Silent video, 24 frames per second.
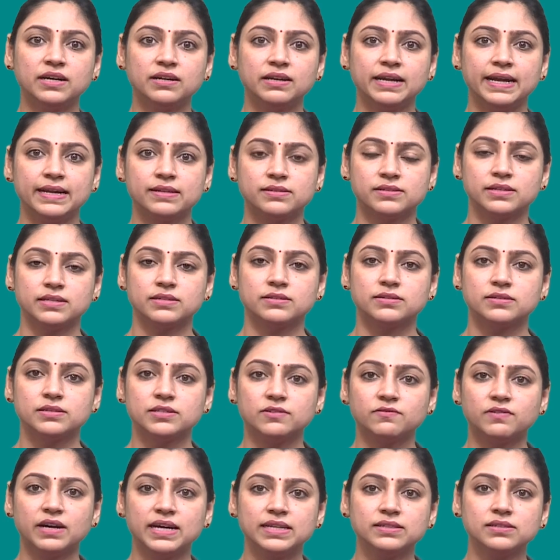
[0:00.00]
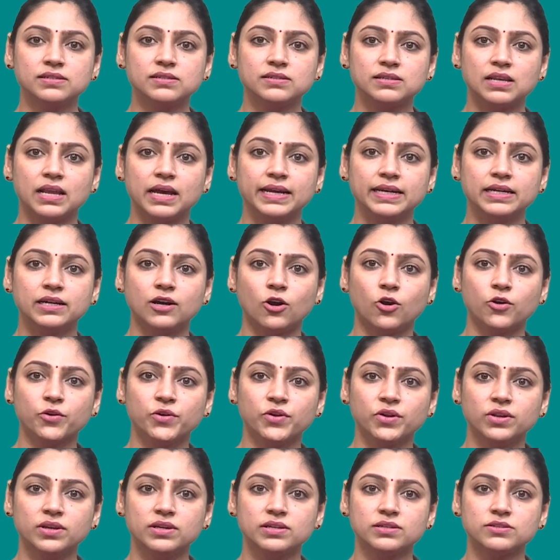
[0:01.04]
headsets, devices like
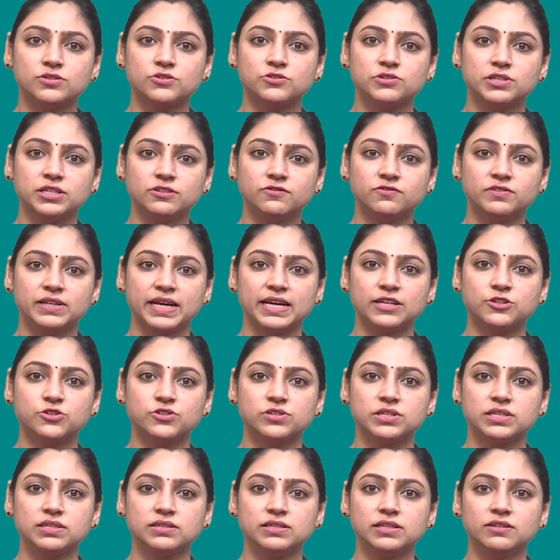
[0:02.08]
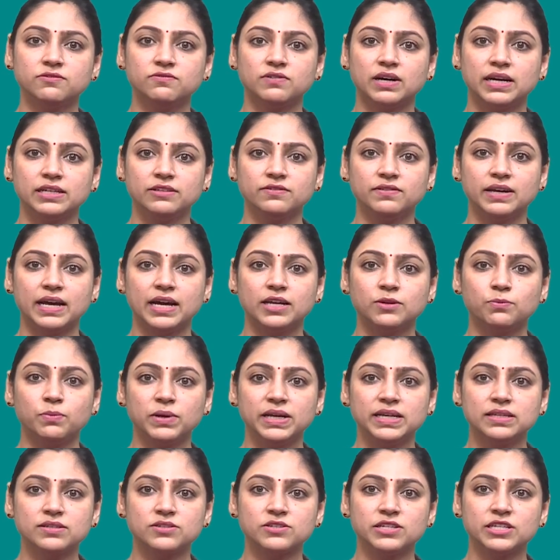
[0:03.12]
Oculus Rift, HTC Vive, and
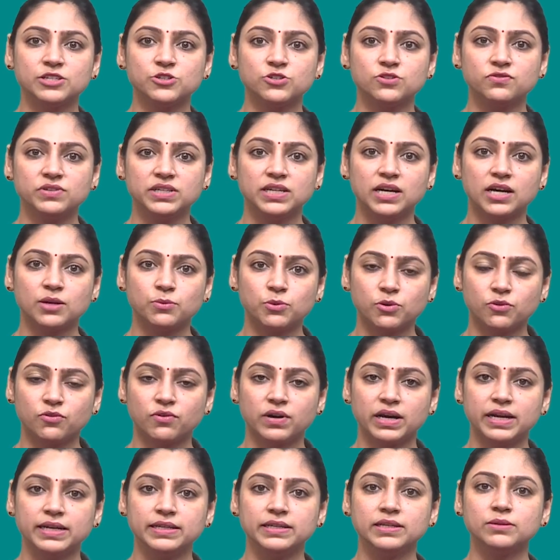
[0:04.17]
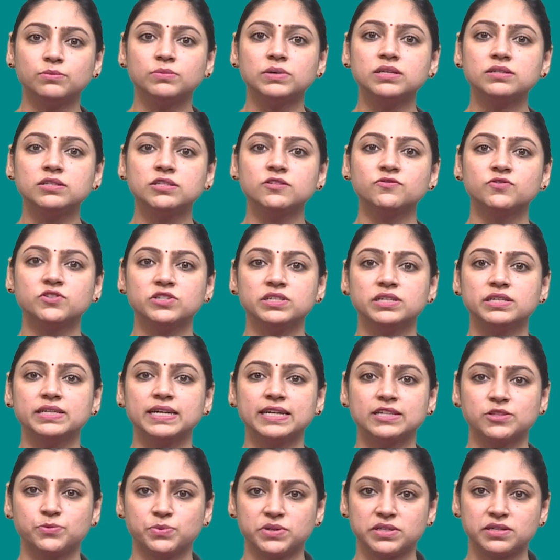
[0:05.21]
PlayStation VR provide immersive 3D
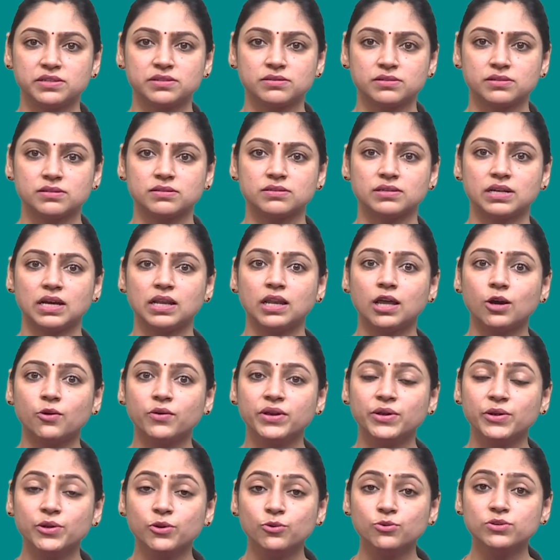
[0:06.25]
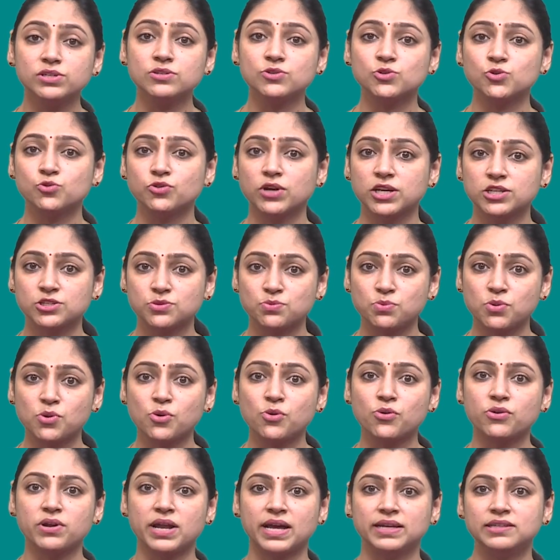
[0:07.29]
experiences, allowing users to
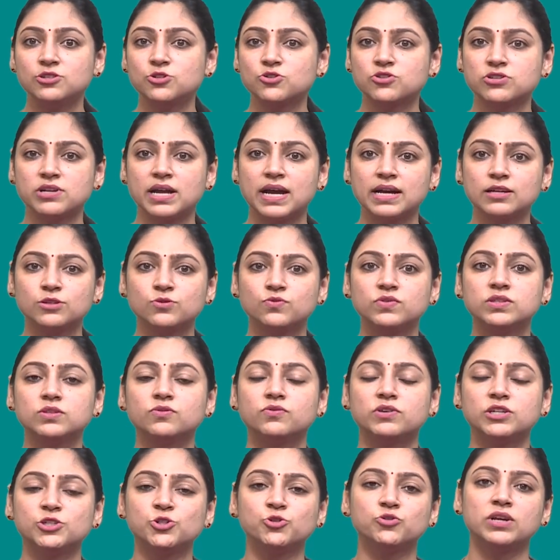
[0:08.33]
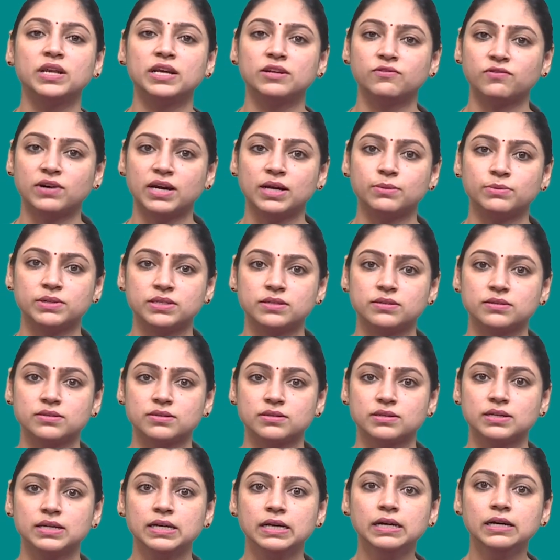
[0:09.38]
explore and interact with virtual
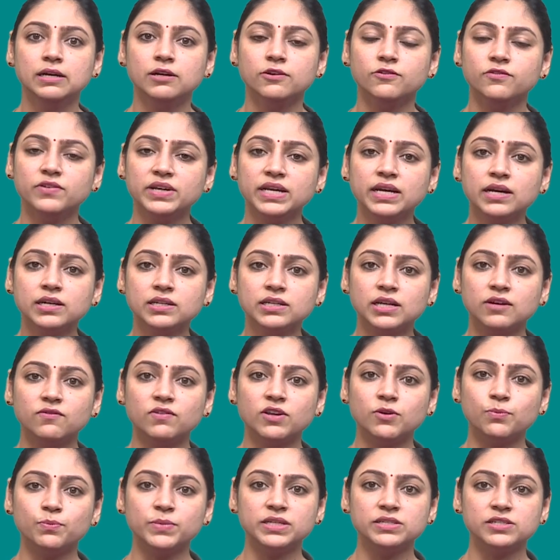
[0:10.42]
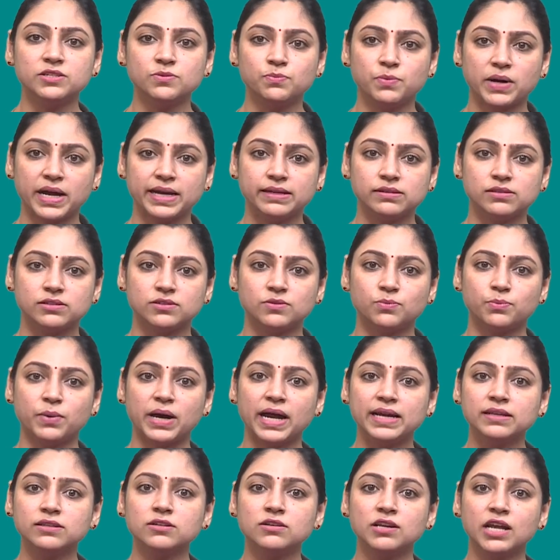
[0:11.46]
environments. VR development in Python.
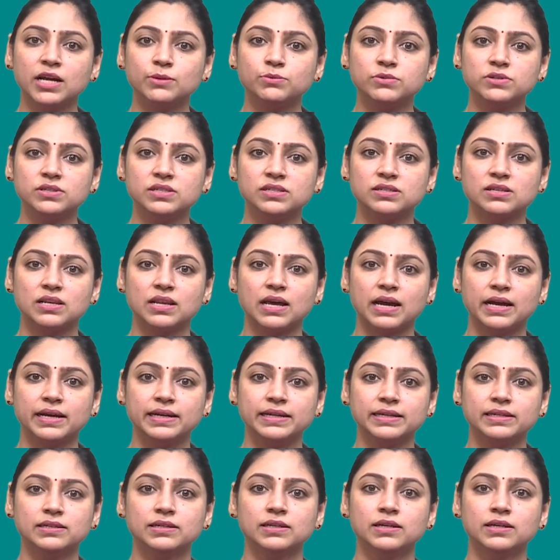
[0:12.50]
Python libraries like